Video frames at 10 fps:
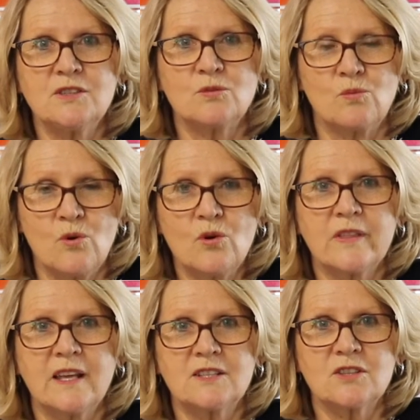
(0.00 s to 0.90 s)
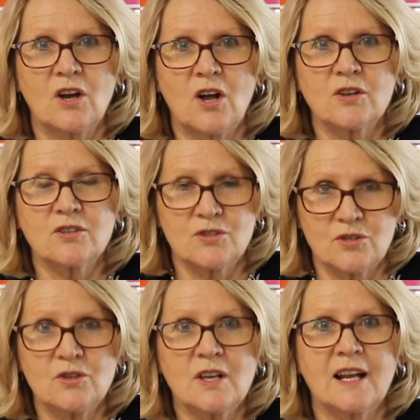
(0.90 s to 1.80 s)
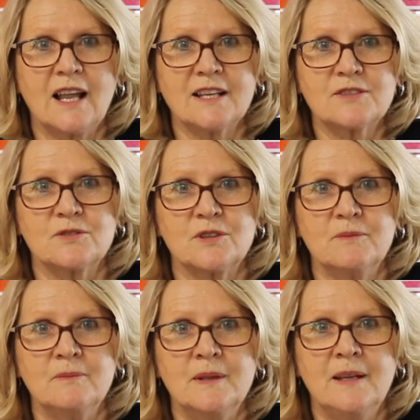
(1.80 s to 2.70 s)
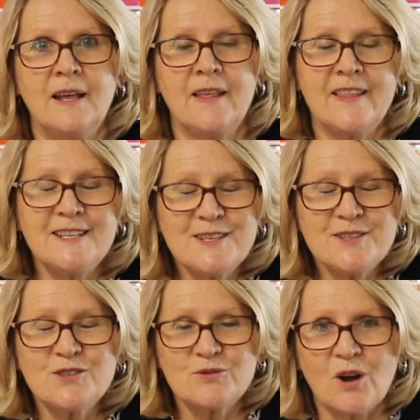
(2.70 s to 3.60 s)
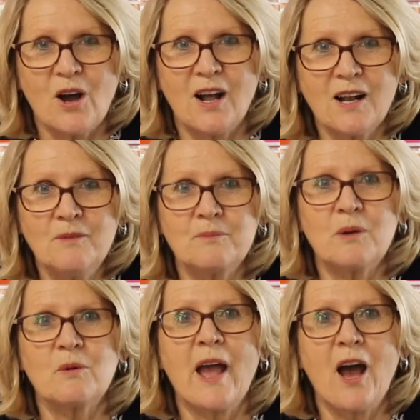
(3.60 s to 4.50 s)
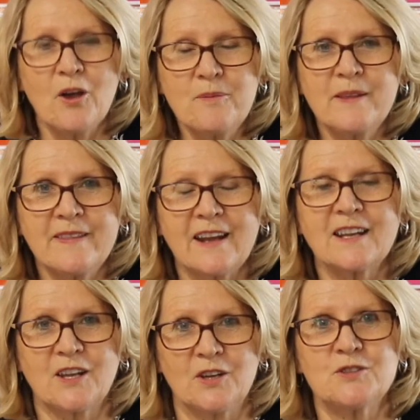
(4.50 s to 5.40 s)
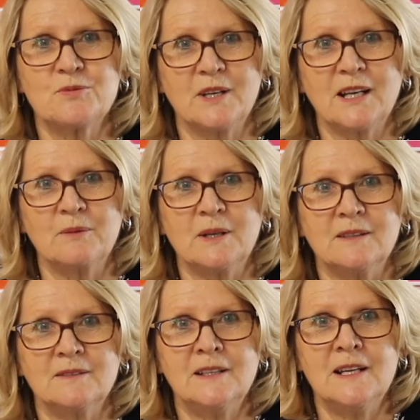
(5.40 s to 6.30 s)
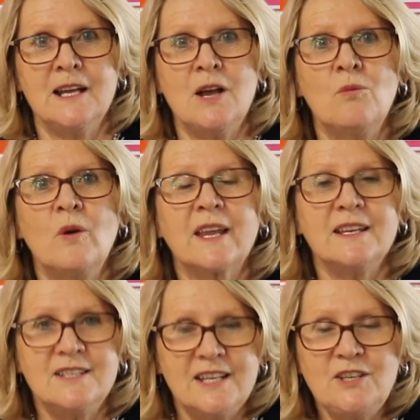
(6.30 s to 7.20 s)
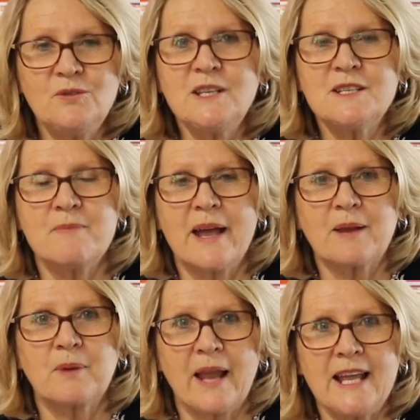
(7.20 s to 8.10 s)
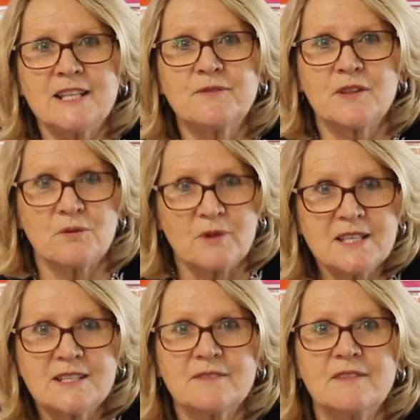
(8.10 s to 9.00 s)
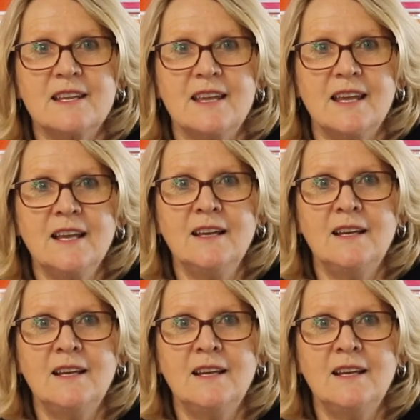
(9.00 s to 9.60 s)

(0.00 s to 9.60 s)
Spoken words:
to walk their child to the classroom. This is a trial, but we're hoping that it goes really well. We're continuing to make plans for the rest of the year,